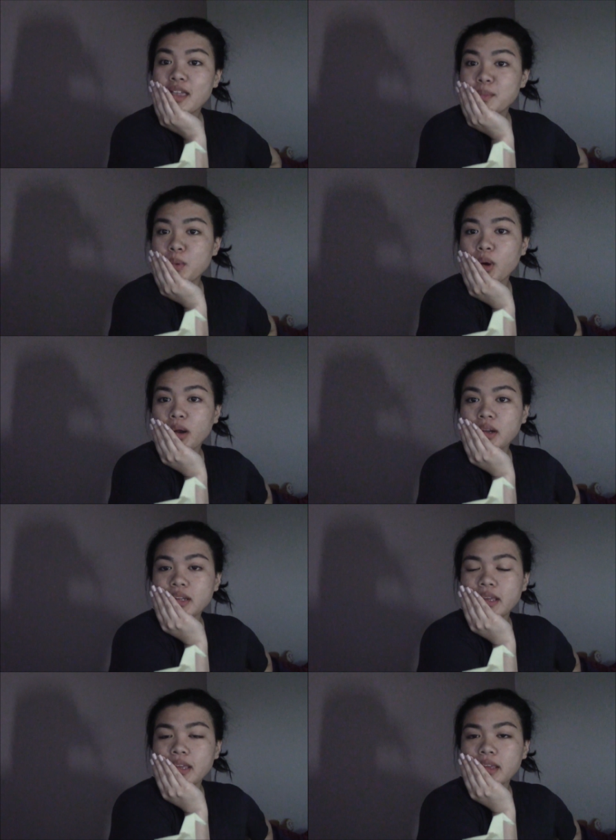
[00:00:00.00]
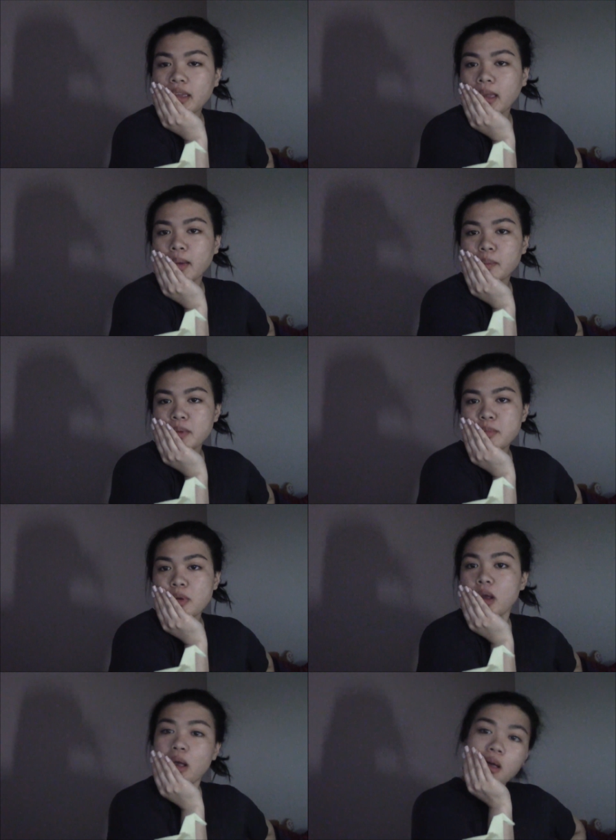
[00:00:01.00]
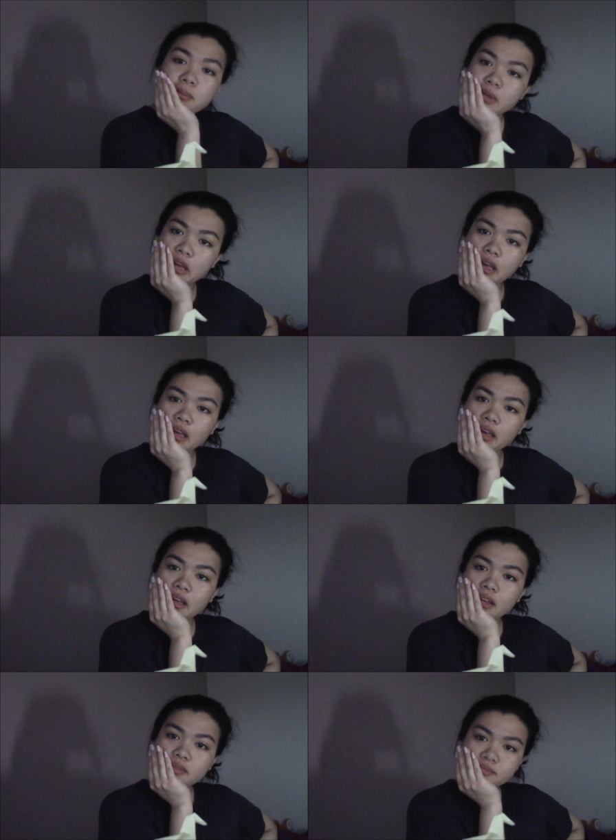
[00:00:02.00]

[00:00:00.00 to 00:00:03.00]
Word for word: Good morning. Happy prom day.